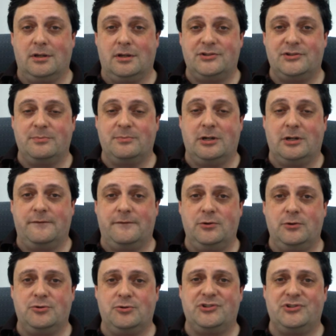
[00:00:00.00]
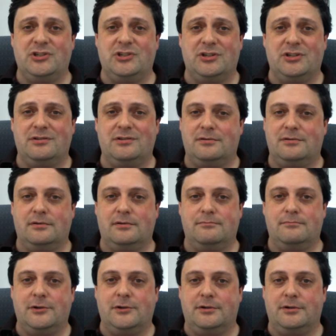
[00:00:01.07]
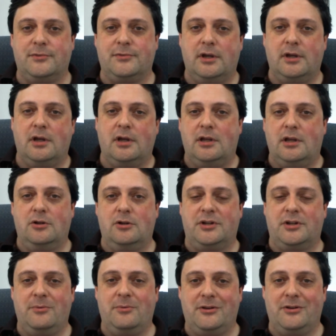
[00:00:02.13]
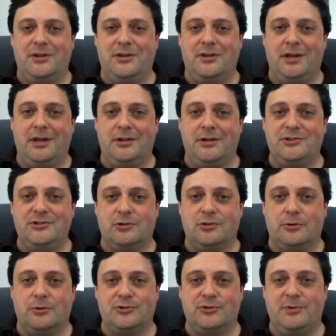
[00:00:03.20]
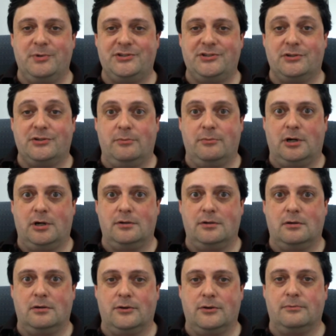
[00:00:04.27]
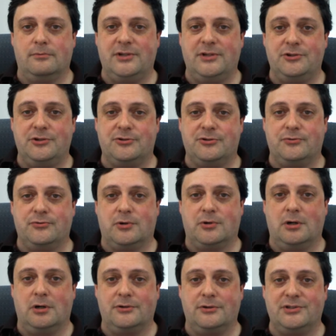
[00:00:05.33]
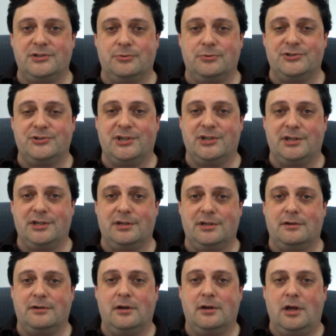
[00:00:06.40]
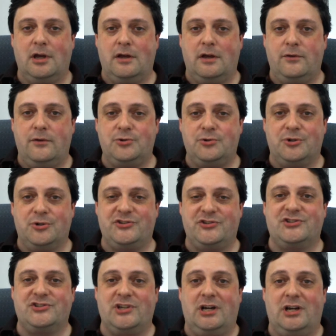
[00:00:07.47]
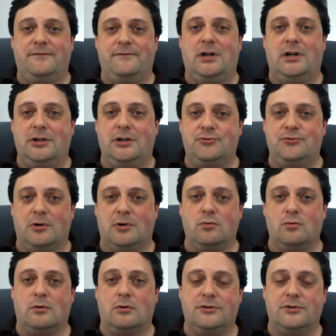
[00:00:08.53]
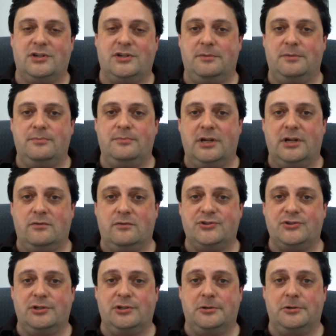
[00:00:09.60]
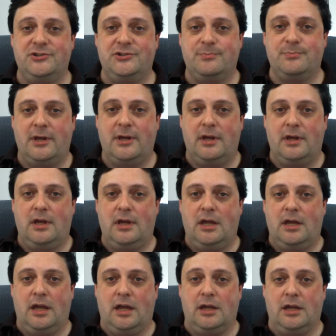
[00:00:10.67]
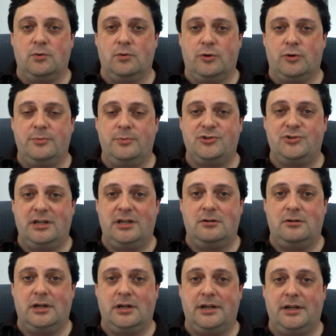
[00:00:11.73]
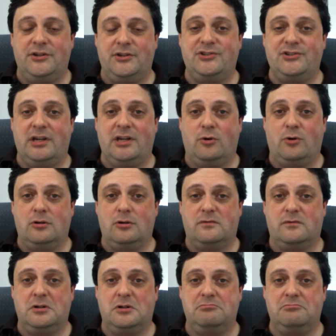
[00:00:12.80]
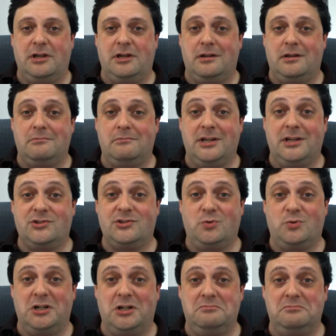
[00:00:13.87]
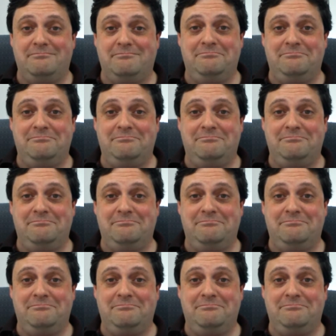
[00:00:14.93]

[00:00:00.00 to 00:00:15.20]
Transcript: it's about a futuristic, came out in the 80s, so it was basically about, the dangers of drugs. It was a futuristic sci-fi drug war type novel series, and William Shatner had his name all over it, and guess what?